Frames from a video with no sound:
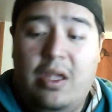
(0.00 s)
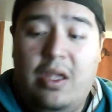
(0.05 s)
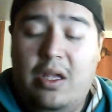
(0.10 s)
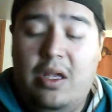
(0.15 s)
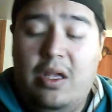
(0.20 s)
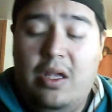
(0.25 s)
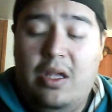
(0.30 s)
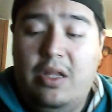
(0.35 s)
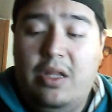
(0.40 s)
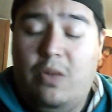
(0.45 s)

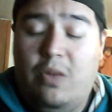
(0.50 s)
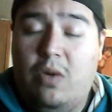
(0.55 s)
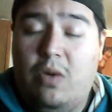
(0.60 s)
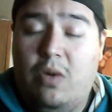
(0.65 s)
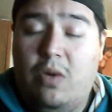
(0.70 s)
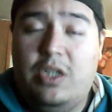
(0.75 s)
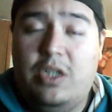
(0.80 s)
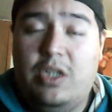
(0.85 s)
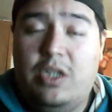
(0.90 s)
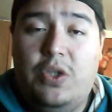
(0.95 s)
there
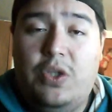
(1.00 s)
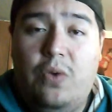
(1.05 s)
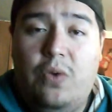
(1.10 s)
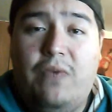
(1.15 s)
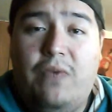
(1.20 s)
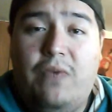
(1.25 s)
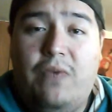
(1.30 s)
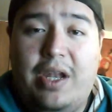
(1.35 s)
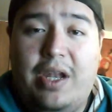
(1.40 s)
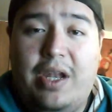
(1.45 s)
were two
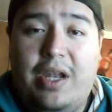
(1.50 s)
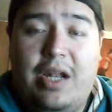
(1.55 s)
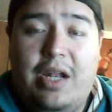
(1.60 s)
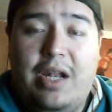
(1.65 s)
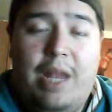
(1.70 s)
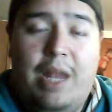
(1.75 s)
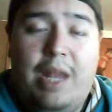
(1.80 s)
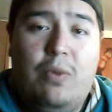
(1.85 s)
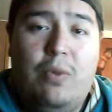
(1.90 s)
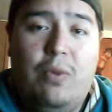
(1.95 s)
Fight of the
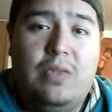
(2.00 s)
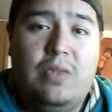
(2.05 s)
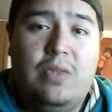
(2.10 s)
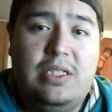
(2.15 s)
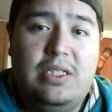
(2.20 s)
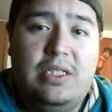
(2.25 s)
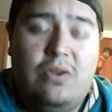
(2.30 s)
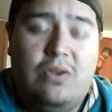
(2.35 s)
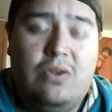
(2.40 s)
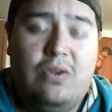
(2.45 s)
Night
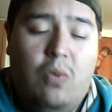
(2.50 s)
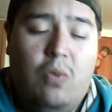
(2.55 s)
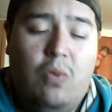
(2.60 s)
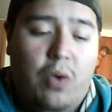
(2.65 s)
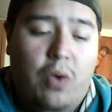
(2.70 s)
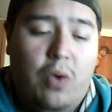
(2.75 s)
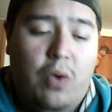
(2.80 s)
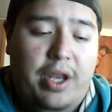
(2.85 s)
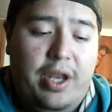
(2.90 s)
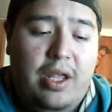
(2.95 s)
bonuses
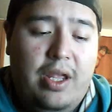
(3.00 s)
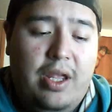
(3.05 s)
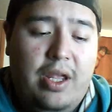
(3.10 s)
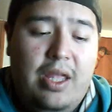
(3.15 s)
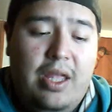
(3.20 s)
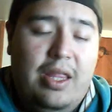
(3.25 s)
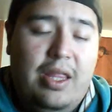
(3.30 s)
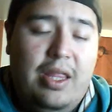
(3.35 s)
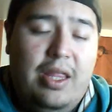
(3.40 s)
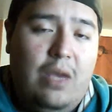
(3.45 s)
awarded.
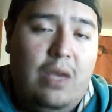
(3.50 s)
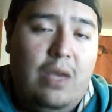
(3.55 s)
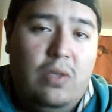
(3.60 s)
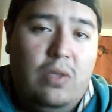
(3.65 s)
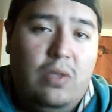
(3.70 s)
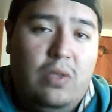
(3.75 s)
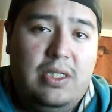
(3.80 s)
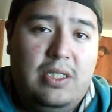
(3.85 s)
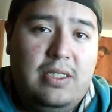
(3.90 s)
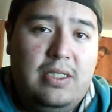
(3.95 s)
That
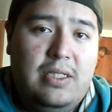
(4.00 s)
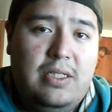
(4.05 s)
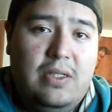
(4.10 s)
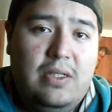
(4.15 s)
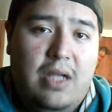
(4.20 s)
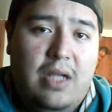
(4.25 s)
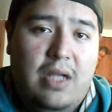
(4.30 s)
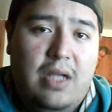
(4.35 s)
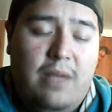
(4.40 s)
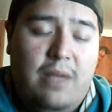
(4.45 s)
was
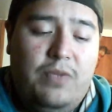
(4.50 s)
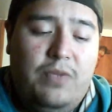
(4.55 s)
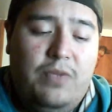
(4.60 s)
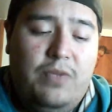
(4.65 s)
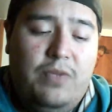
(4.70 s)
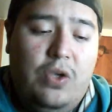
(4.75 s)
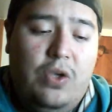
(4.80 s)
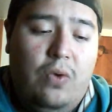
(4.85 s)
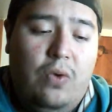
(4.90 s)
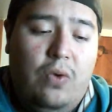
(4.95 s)

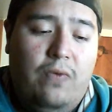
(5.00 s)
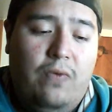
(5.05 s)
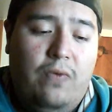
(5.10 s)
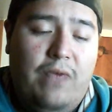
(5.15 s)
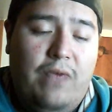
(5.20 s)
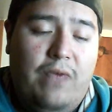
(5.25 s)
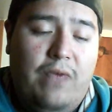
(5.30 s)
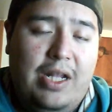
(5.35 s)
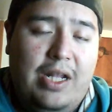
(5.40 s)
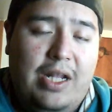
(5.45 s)
to
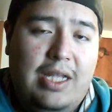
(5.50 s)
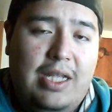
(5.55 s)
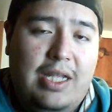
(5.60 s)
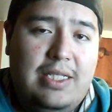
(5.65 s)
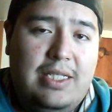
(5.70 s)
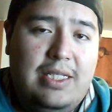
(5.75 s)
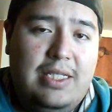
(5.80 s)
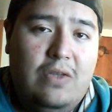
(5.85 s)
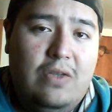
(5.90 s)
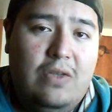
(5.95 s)
Vanderlei
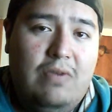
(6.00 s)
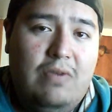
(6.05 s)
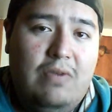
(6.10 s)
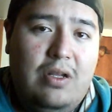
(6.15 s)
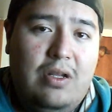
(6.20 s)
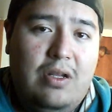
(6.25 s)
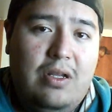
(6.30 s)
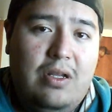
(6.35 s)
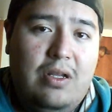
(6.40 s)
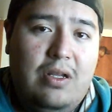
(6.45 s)

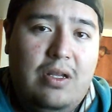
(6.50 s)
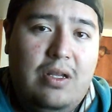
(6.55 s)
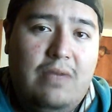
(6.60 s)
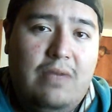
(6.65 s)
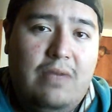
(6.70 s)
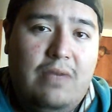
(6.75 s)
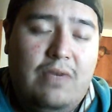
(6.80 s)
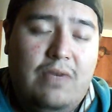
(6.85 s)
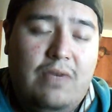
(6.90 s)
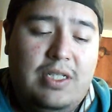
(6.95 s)
Silva
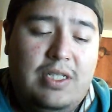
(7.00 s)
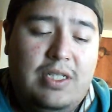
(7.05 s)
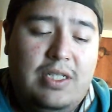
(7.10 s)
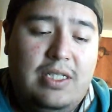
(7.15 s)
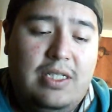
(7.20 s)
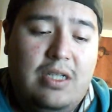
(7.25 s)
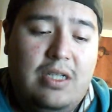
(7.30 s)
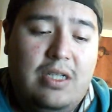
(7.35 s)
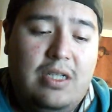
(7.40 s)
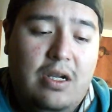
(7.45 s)
versus
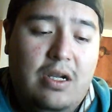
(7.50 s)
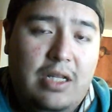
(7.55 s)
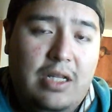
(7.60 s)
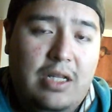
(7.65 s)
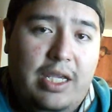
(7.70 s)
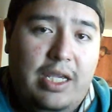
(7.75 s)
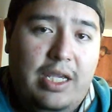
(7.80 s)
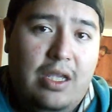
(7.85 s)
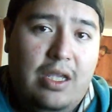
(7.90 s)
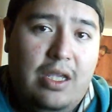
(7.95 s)
Kung
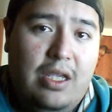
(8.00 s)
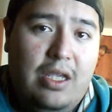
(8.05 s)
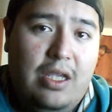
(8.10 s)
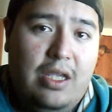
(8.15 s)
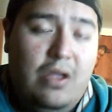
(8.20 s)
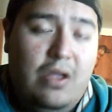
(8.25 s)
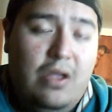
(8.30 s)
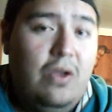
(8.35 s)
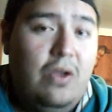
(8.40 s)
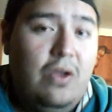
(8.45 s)
Lee.
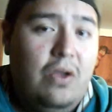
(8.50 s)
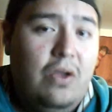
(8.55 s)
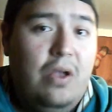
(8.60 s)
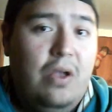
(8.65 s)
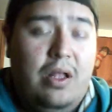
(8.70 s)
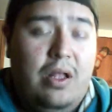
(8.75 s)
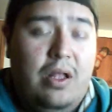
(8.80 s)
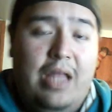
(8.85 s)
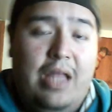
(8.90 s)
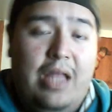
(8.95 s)

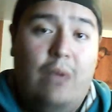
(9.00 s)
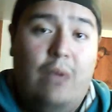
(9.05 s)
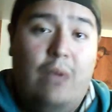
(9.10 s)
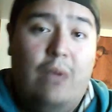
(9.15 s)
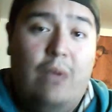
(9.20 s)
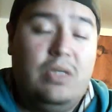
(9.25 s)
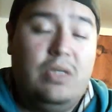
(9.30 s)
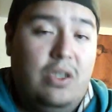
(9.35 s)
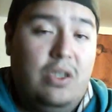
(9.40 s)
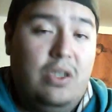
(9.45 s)
That
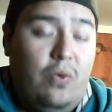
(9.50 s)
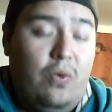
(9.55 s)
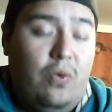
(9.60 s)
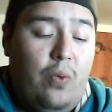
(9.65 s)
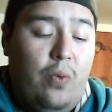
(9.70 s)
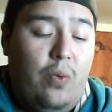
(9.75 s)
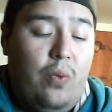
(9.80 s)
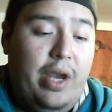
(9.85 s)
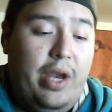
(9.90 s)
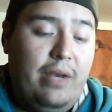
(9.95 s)
was a
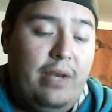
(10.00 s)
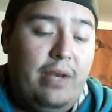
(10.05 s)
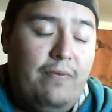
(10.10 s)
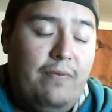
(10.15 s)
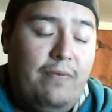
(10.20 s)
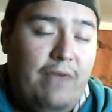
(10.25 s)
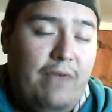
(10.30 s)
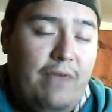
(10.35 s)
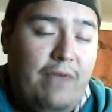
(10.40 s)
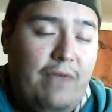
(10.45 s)
great
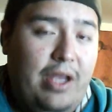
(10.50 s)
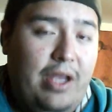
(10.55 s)
fight.